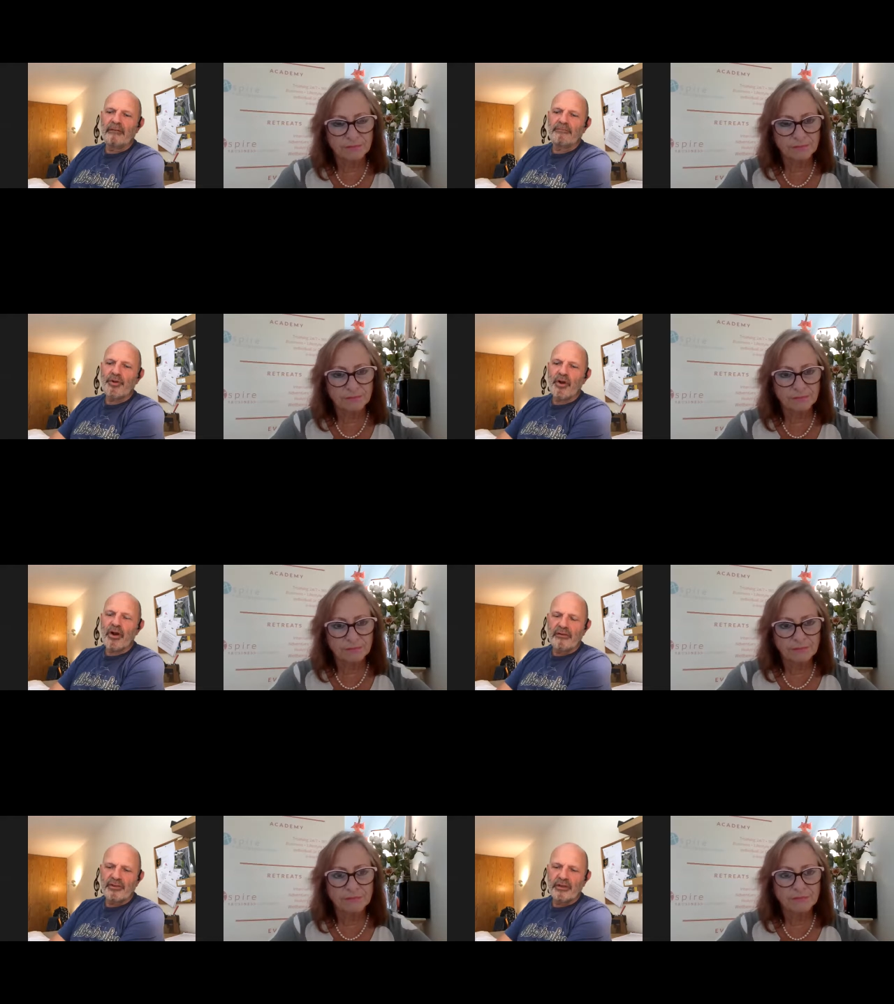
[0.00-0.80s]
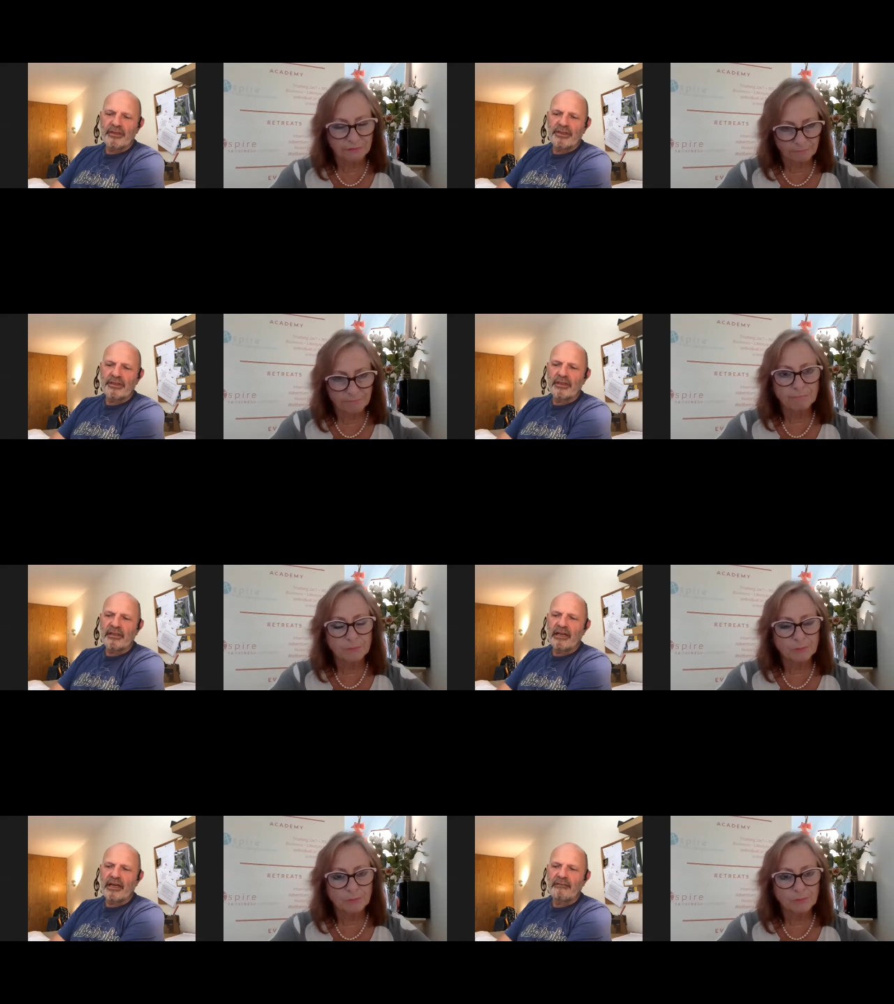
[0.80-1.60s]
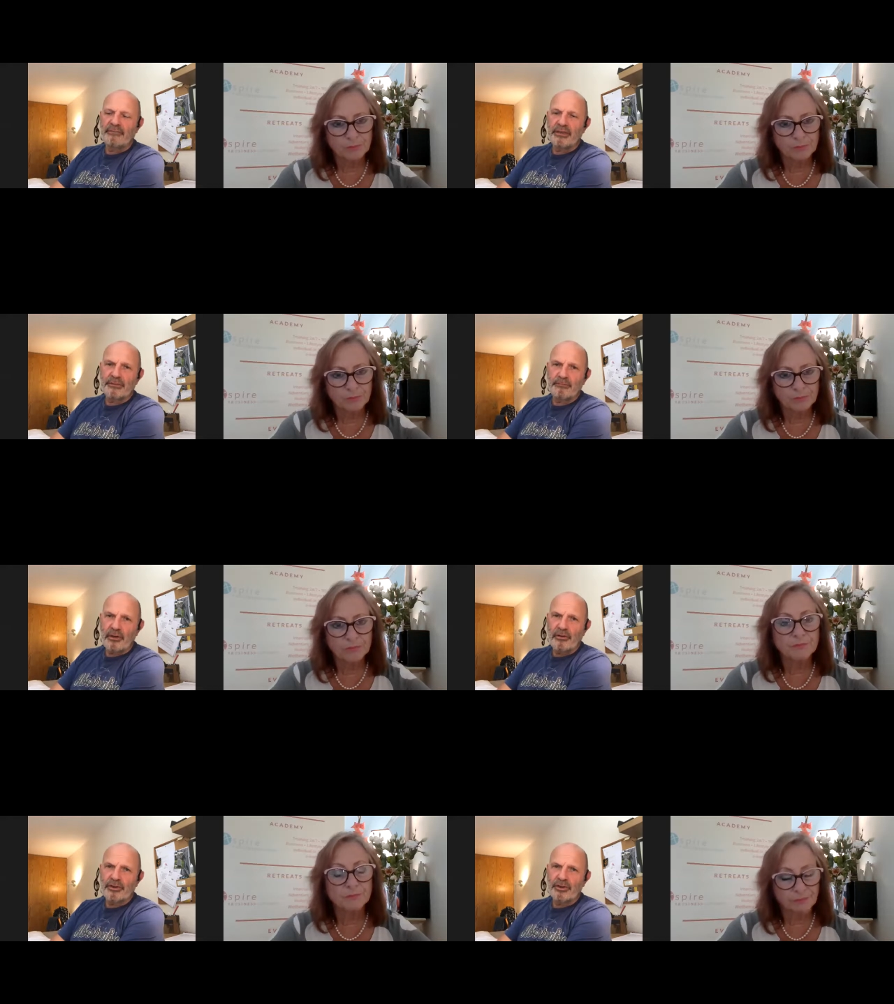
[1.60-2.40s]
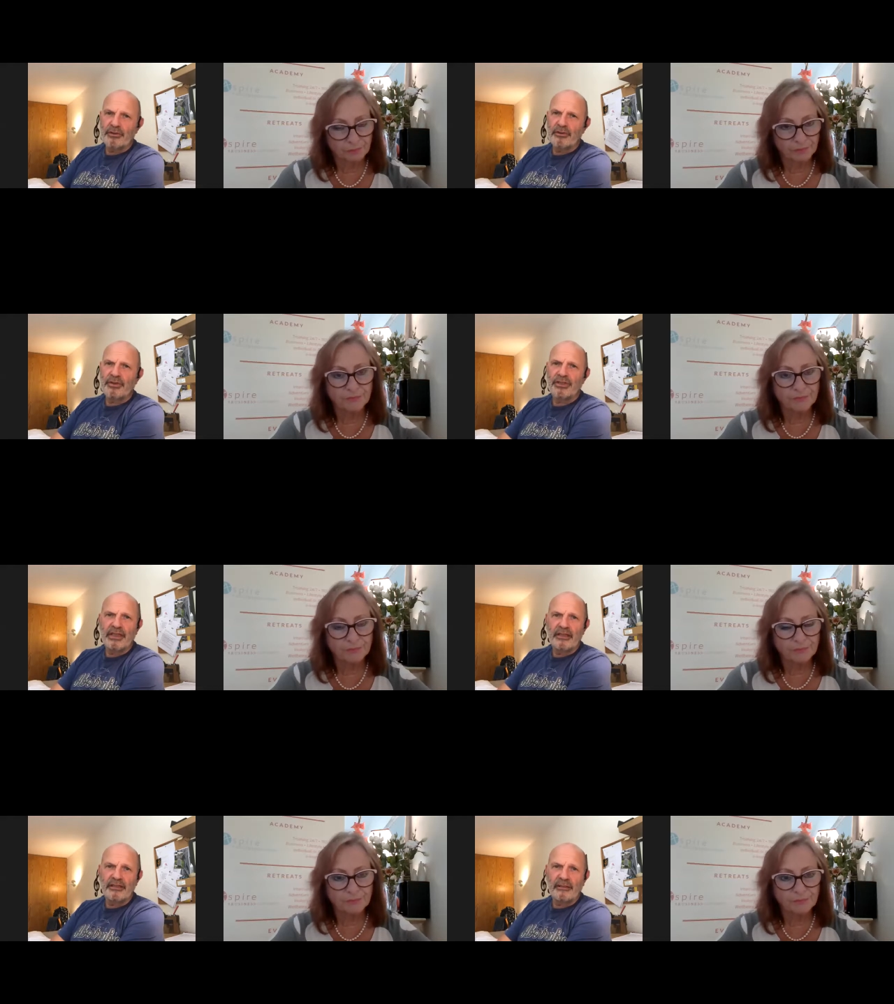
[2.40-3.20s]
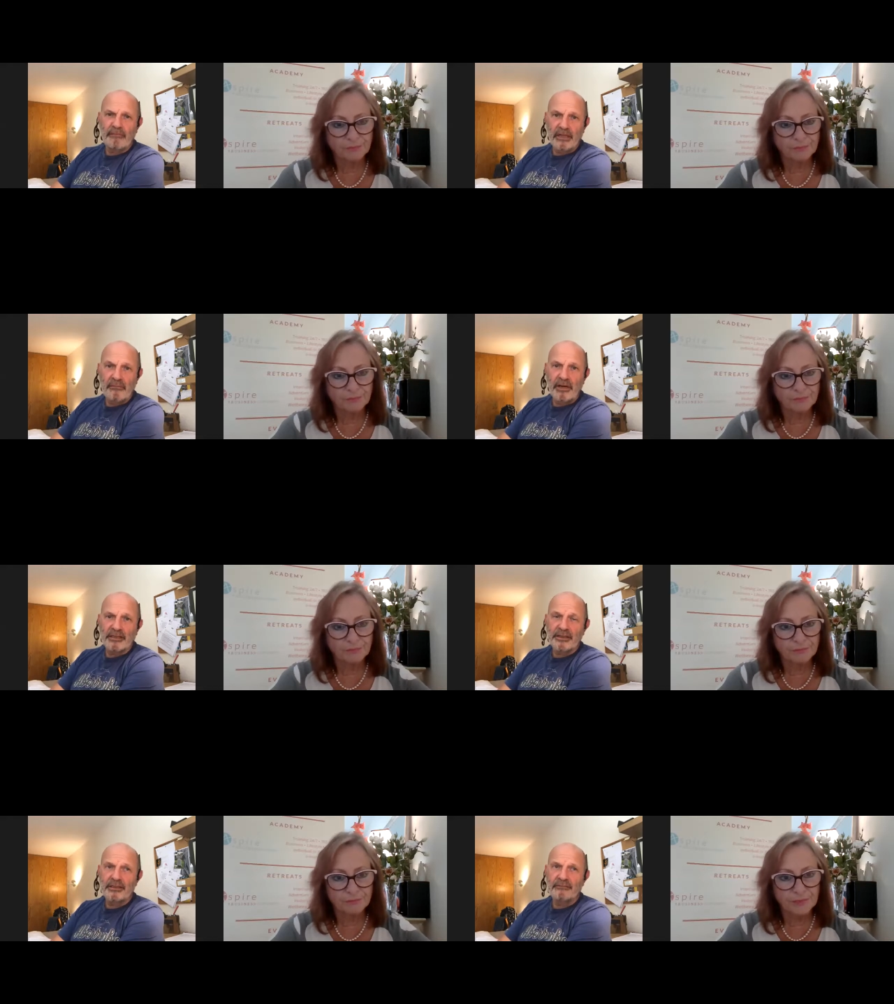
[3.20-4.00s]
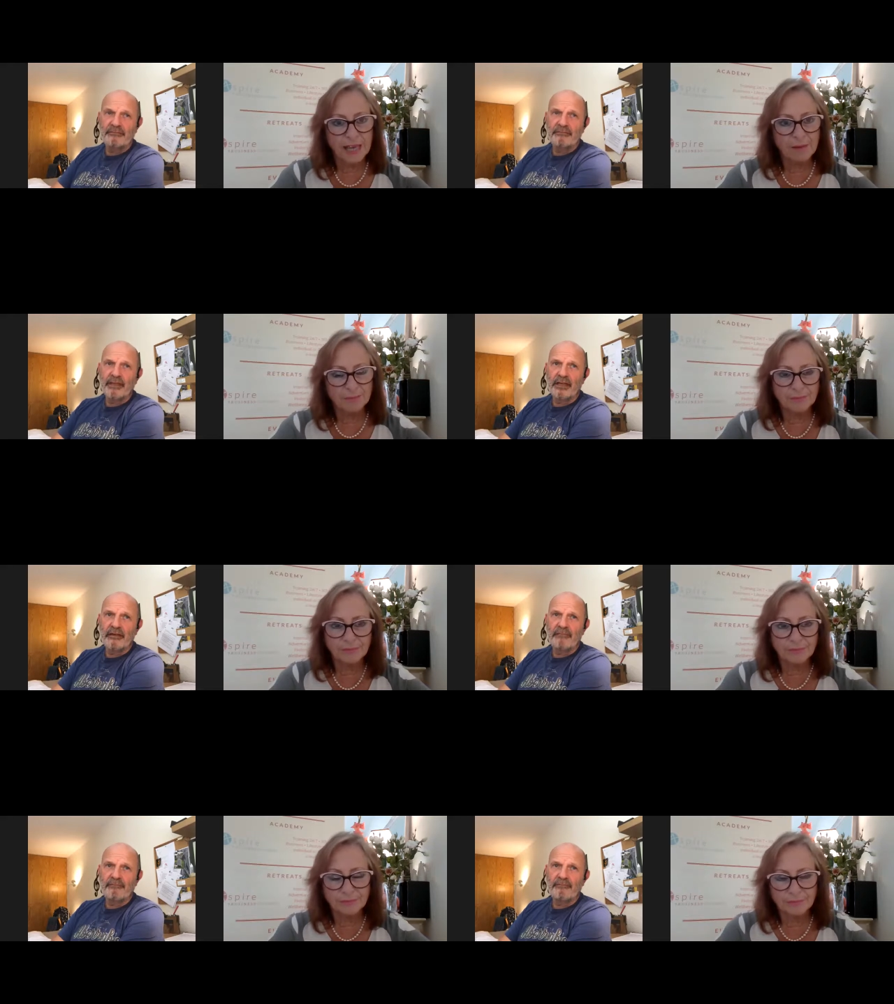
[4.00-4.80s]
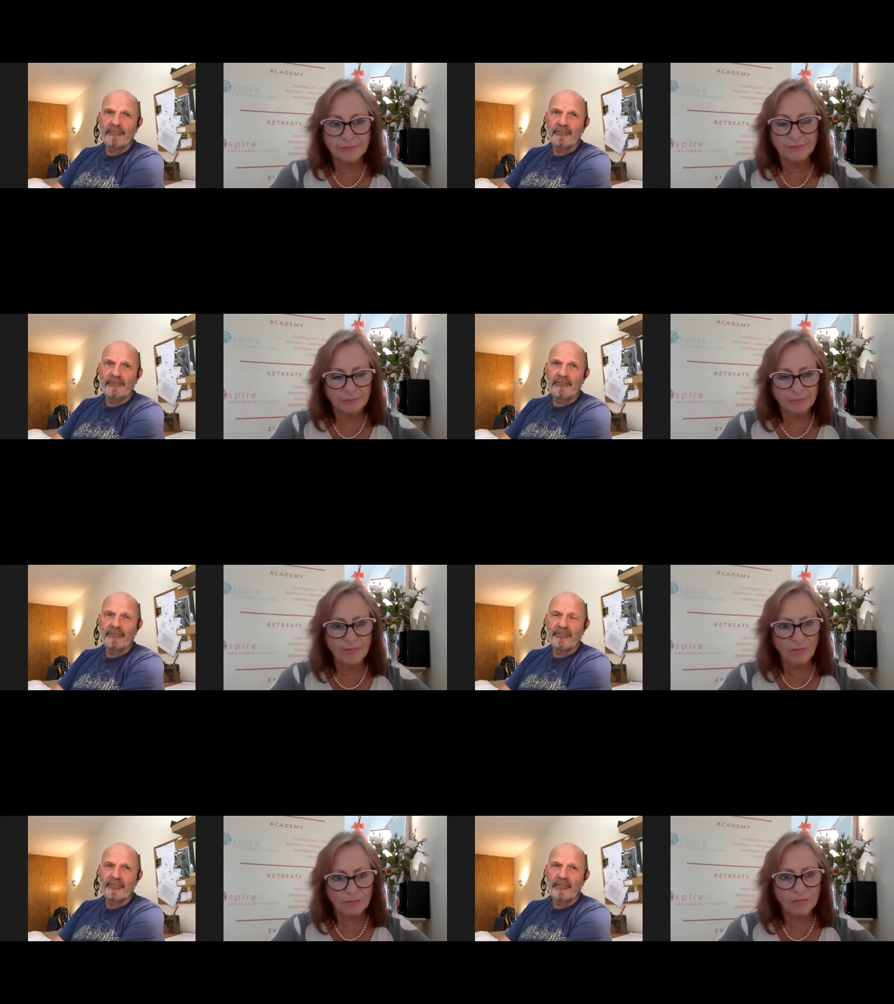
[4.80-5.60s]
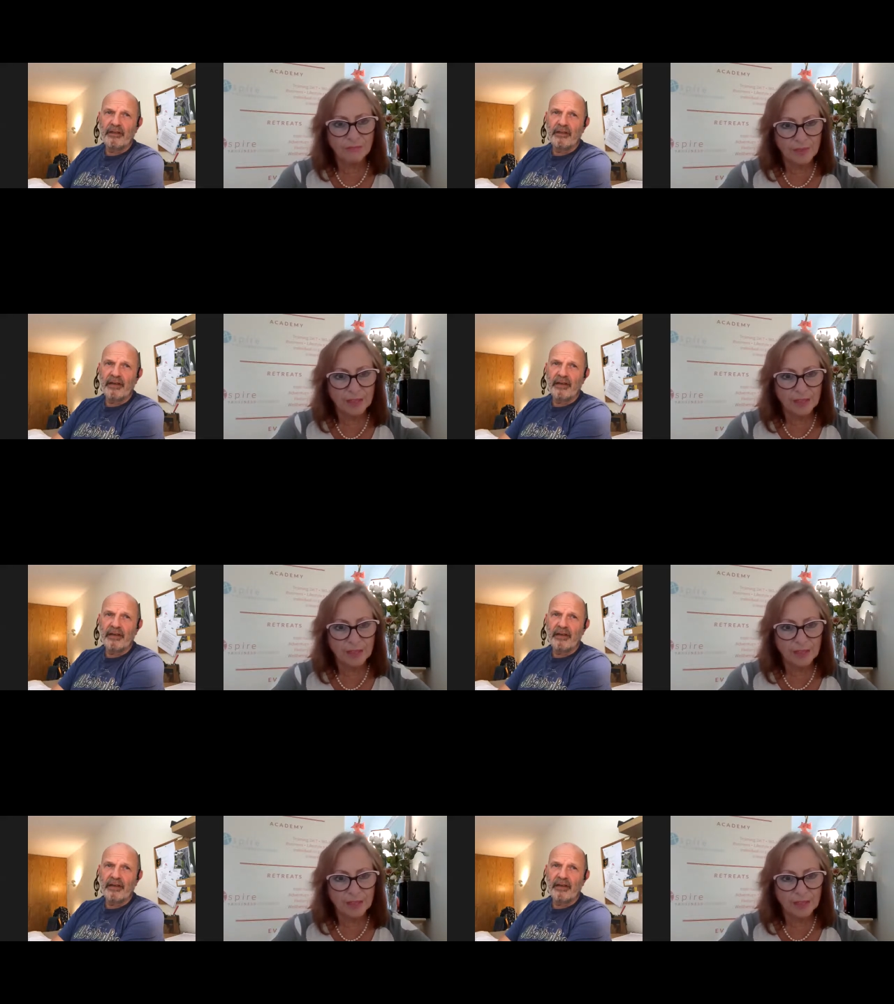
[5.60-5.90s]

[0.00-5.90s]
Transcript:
Speaker 1: private and bespoke tours in the minibus. Yeah. Um, mm-hmm.